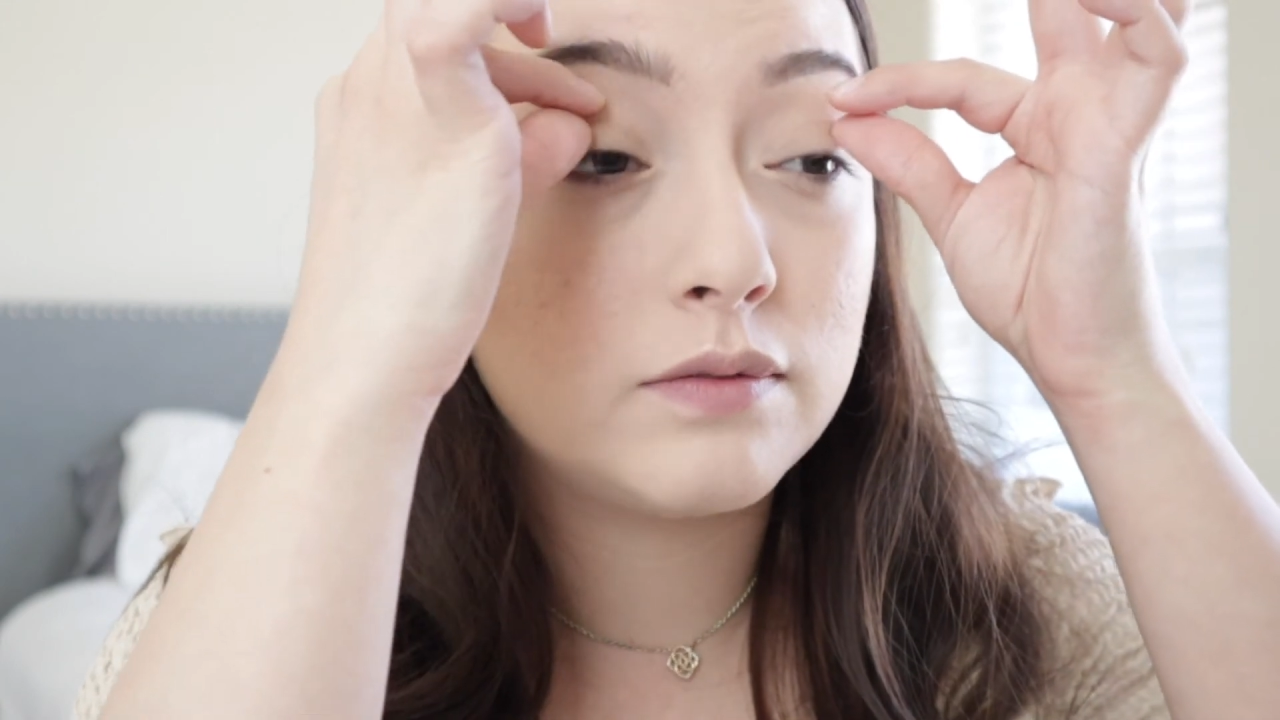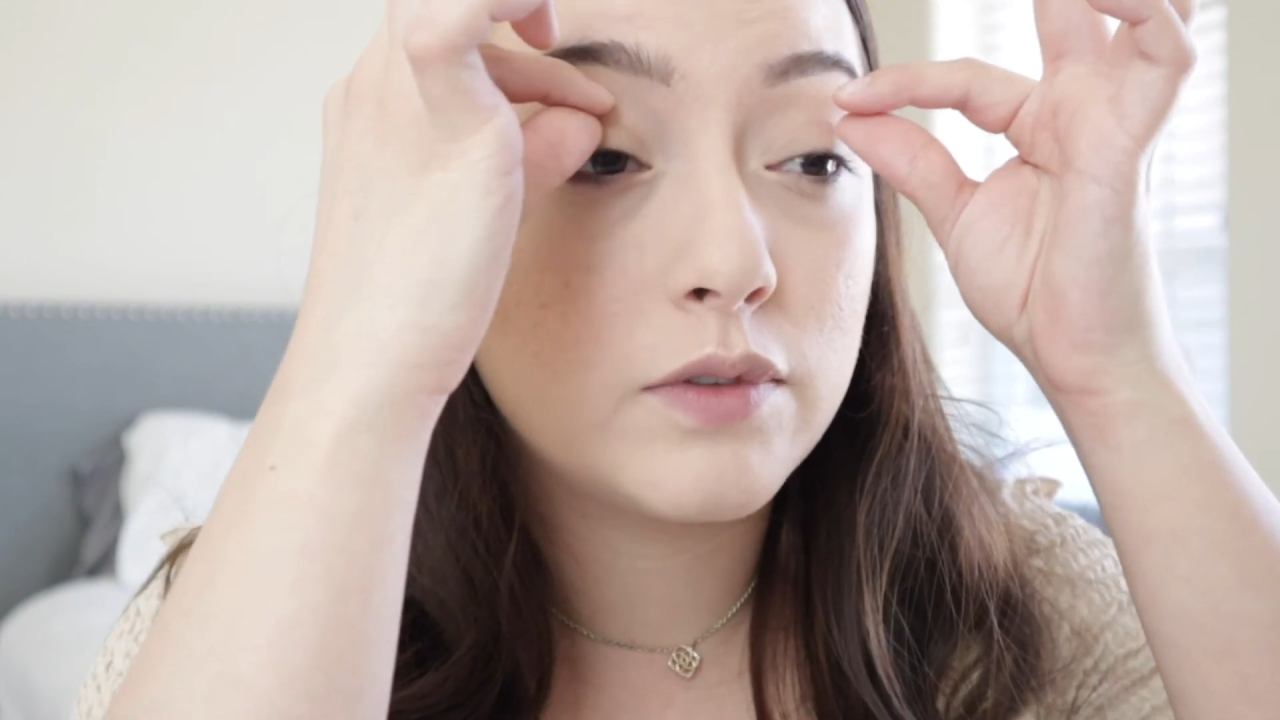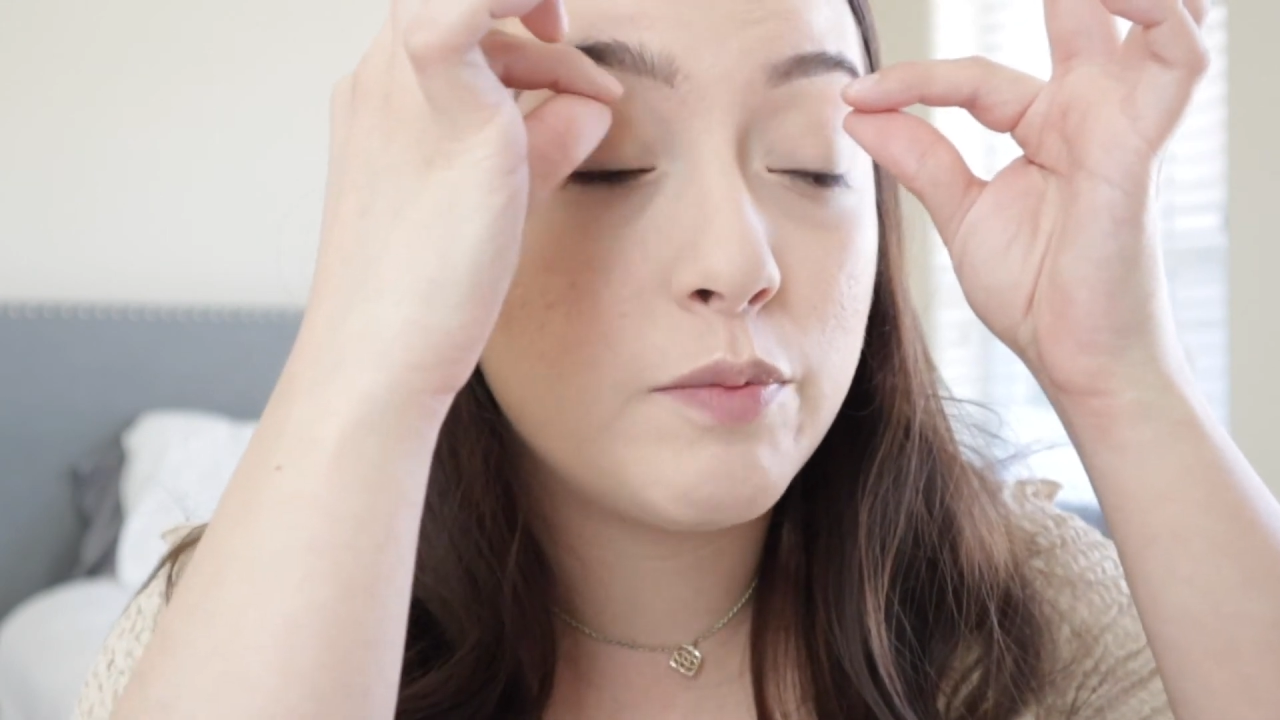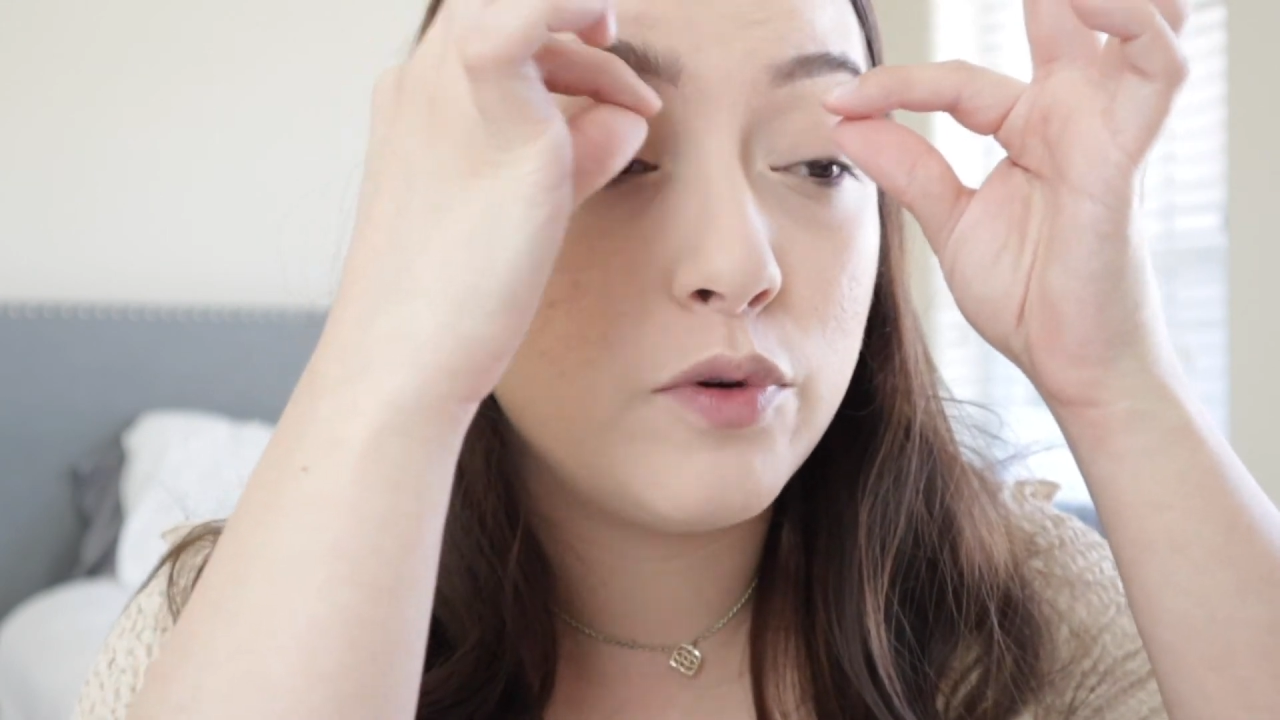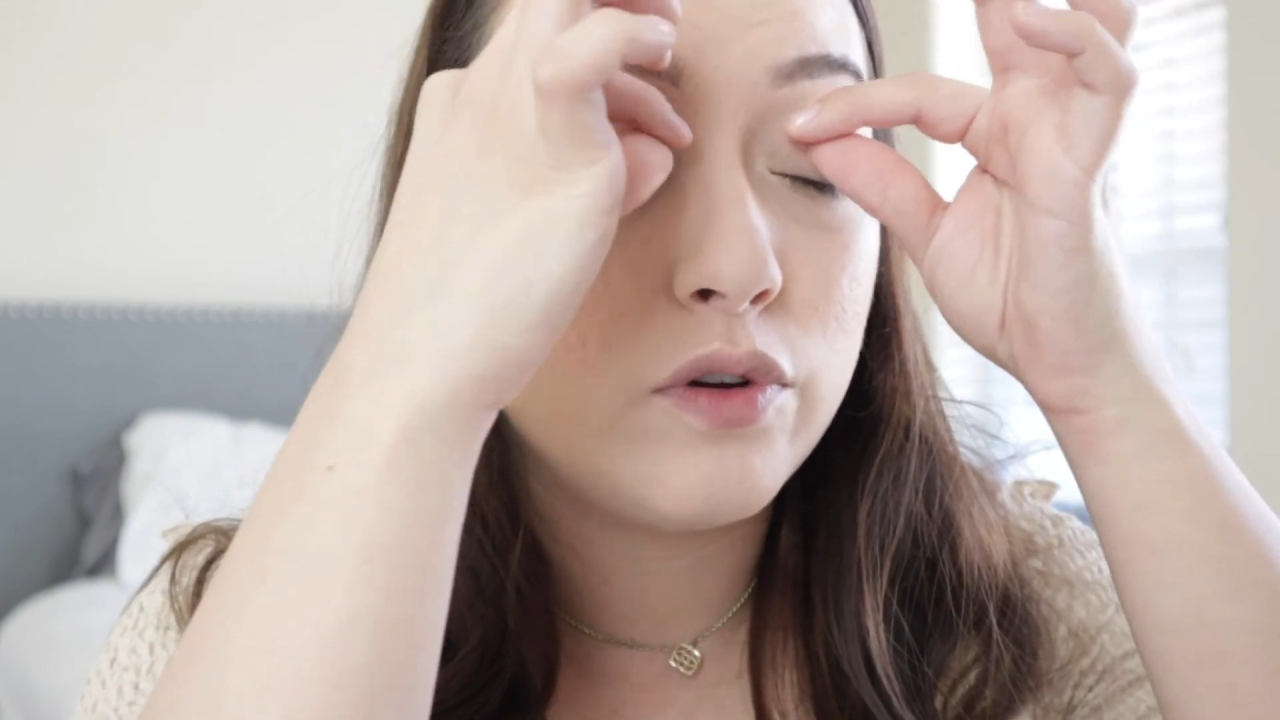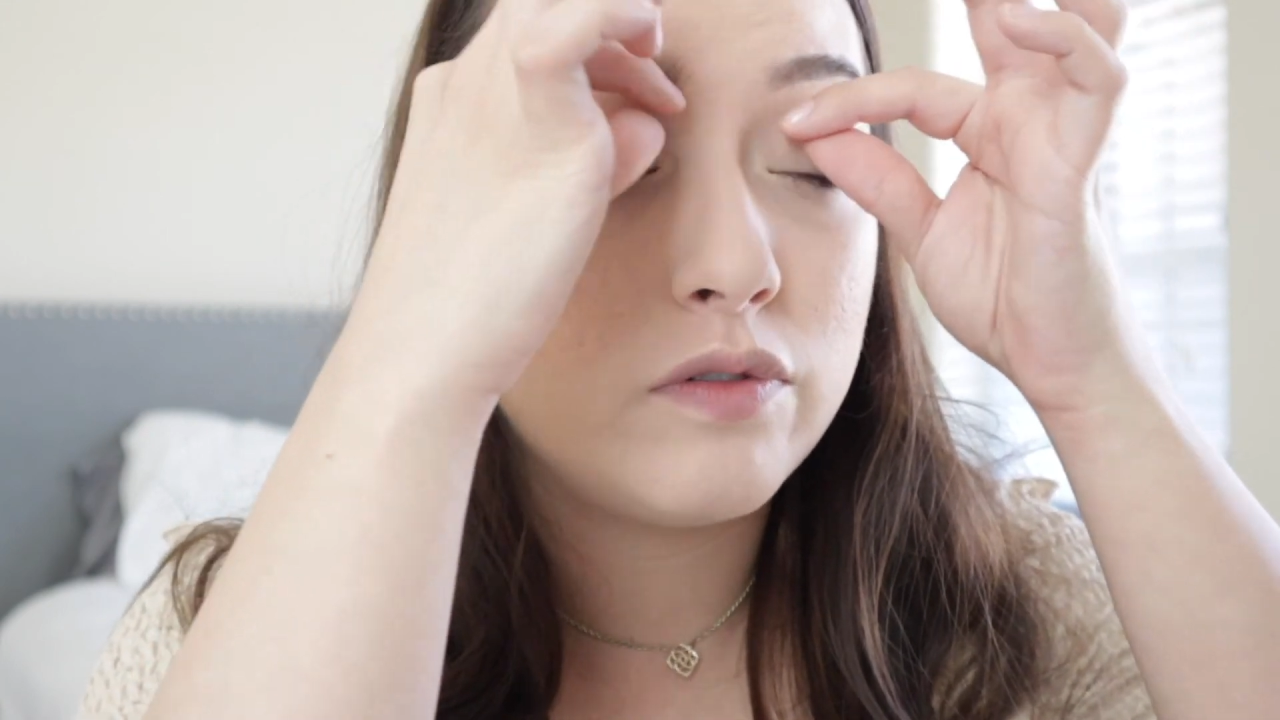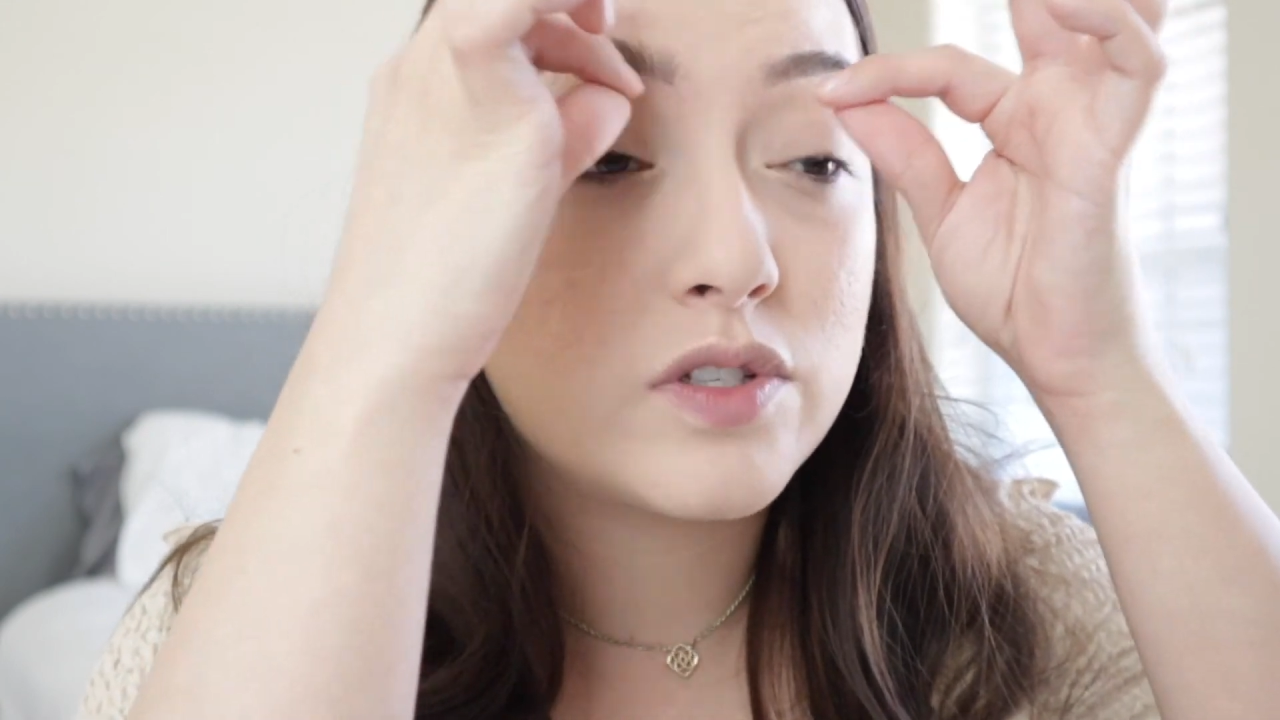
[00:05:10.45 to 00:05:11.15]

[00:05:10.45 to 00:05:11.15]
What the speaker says: remove